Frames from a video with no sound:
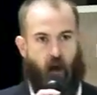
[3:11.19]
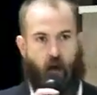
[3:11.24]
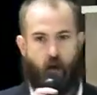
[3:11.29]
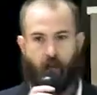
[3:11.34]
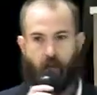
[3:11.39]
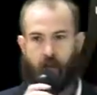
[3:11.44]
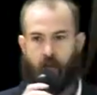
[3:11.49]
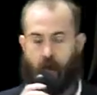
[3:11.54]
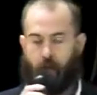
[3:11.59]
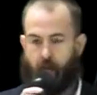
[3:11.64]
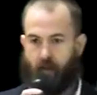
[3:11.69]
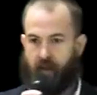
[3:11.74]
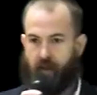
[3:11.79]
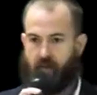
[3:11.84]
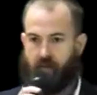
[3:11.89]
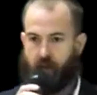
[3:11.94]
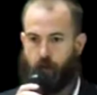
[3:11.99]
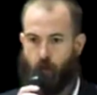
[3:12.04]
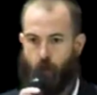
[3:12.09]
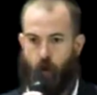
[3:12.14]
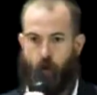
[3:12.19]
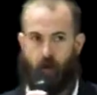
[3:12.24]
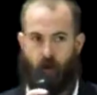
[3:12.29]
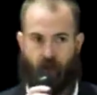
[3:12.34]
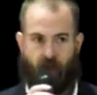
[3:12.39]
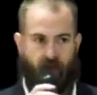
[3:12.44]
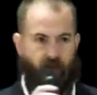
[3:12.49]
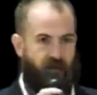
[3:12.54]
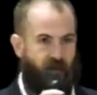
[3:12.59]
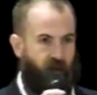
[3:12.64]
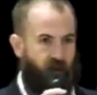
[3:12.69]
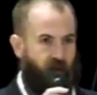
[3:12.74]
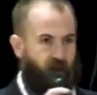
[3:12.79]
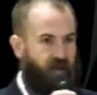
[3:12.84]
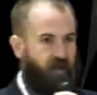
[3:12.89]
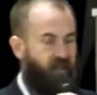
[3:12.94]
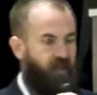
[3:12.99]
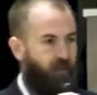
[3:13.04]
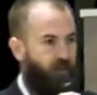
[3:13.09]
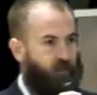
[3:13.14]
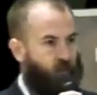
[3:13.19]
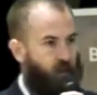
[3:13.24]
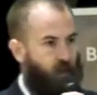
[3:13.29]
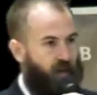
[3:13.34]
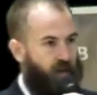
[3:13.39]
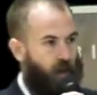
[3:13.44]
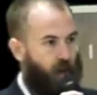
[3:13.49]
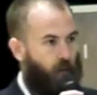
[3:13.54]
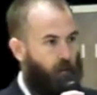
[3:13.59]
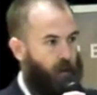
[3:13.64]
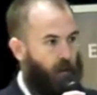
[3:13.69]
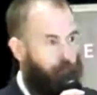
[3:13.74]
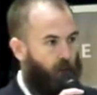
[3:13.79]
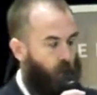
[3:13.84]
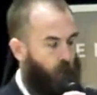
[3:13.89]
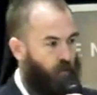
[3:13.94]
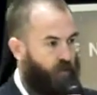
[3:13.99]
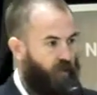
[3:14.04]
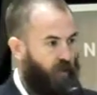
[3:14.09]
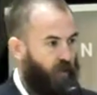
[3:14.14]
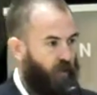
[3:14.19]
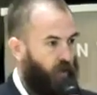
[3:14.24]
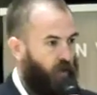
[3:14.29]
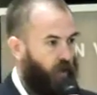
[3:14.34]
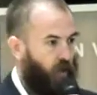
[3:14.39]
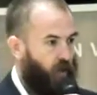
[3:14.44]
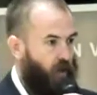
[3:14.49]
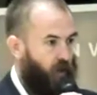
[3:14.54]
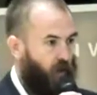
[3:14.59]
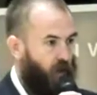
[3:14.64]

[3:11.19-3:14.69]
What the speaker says: Companies grow their engineering teams right now by poaching